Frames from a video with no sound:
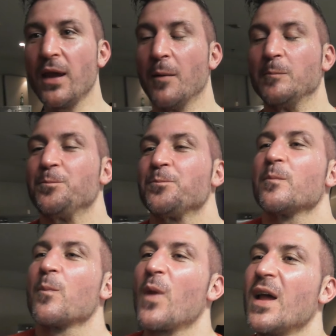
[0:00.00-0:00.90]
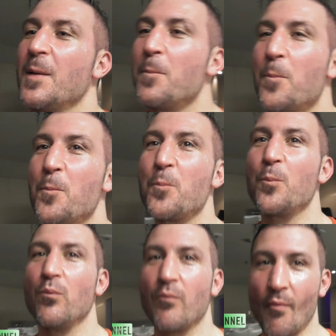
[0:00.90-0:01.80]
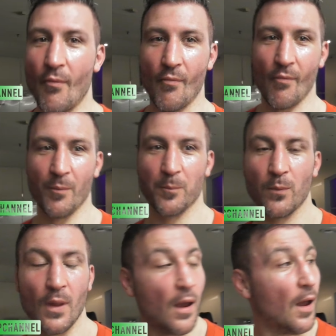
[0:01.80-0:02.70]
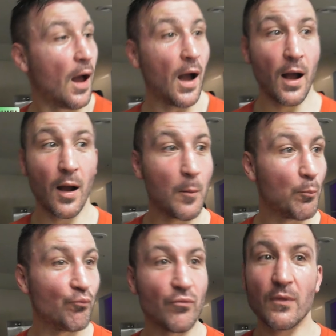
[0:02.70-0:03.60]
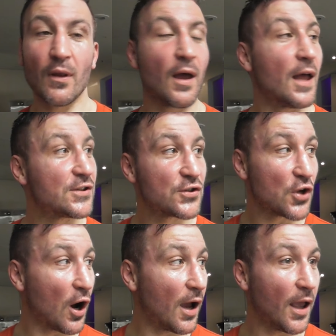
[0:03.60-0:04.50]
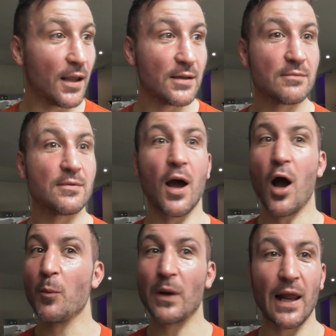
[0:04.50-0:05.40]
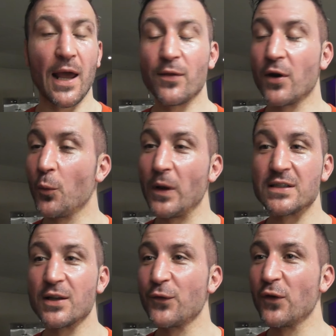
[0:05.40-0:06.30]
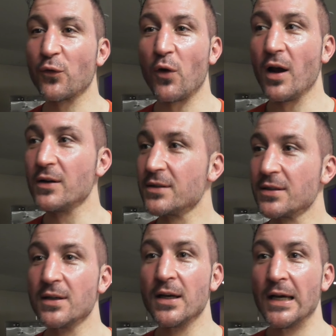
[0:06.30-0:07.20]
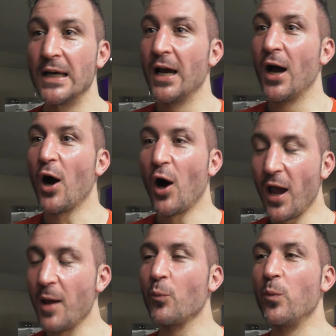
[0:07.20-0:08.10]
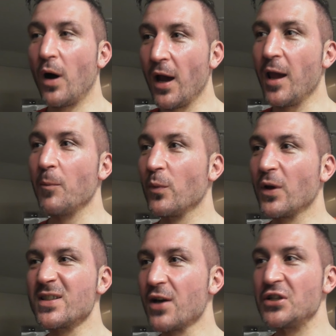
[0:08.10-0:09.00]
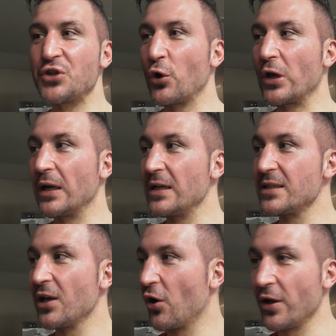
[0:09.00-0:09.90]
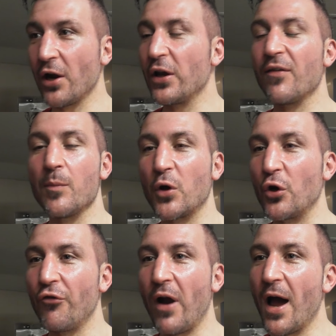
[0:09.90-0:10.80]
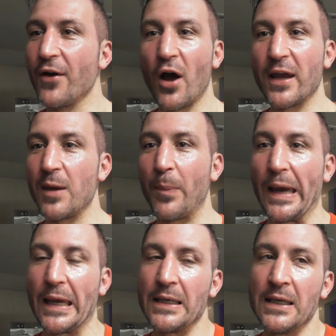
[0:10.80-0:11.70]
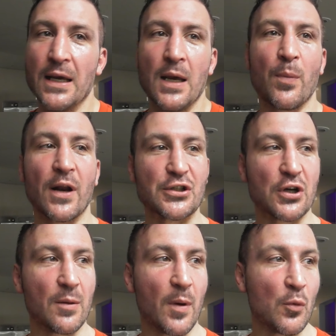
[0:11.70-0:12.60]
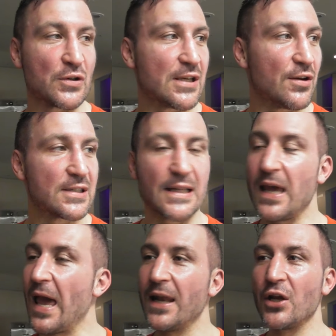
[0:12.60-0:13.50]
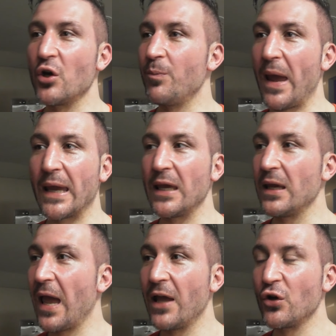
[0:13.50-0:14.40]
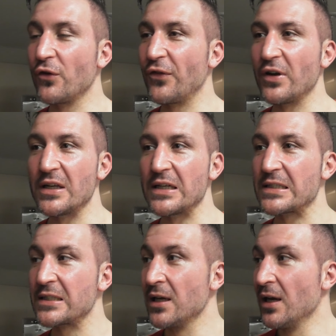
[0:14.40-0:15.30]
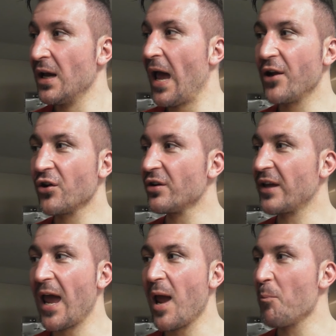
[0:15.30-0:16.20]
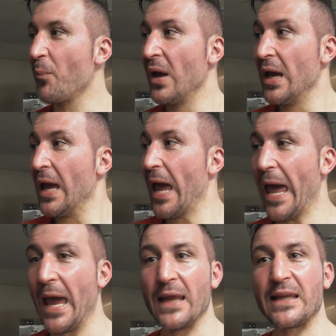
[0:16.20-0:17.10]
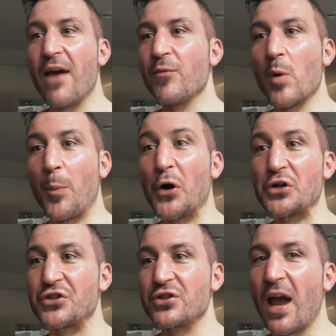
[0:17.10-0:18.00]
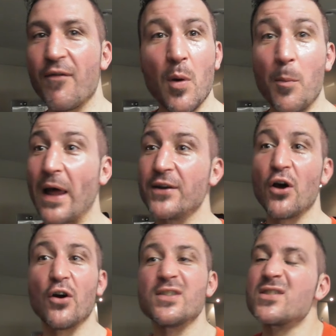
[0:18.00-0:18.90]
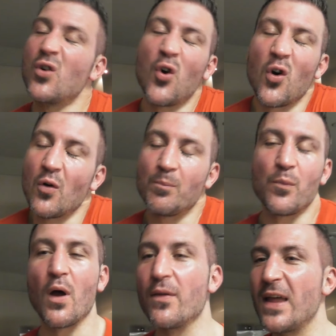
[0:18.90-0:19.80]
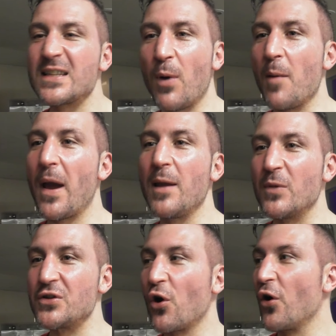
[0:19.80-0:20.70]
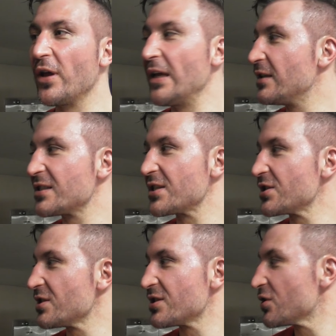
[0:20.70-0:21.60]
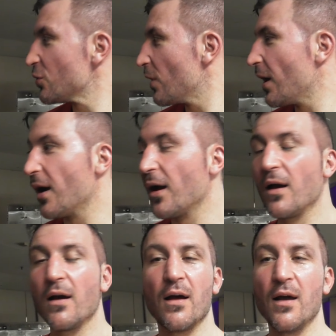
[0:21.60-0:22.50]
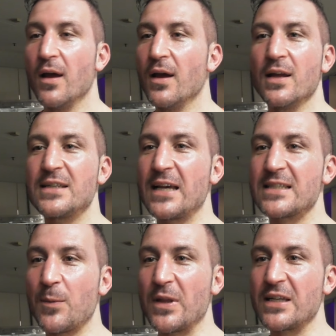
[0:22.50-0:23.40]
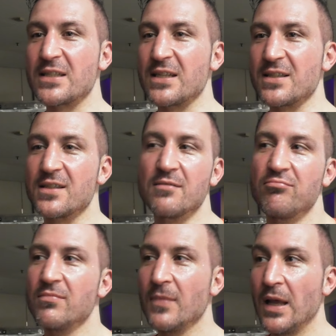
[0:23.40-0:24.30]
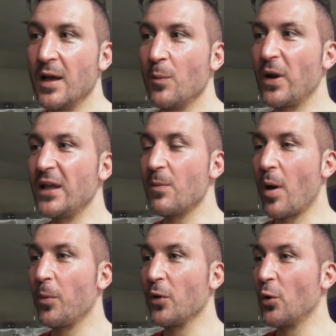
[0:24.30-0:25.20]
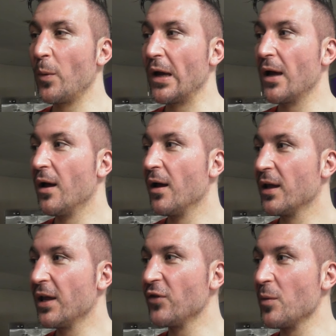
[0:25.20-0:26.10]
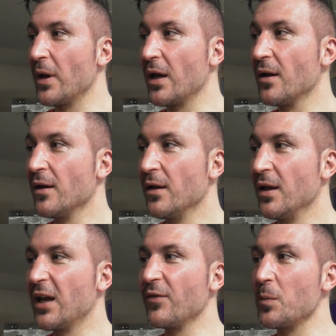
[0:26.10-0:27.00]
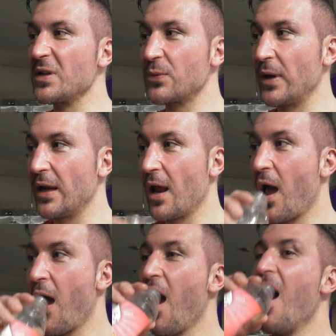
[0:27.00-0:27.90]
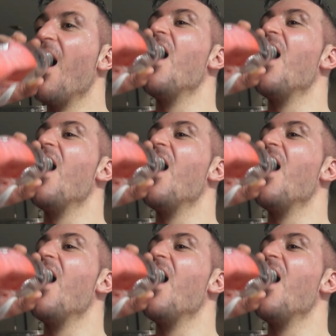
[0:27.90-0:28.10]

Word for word: Yep. What, tell me what you're feeling right now. Um, tired. I'm glad that I went to the fifth round. Are you proud of yourself? I am, I am. Because I jokingly said, oh, you know, give him a good round, I get paid. But I took it a bit more seriously, had a good backing, had good fitness, had a good camp, and gave him a push. Gave him a blood nose. That's my main majority decision to uh, take some of the distance, lead them up a little bit, give them a give them a sweep, But how do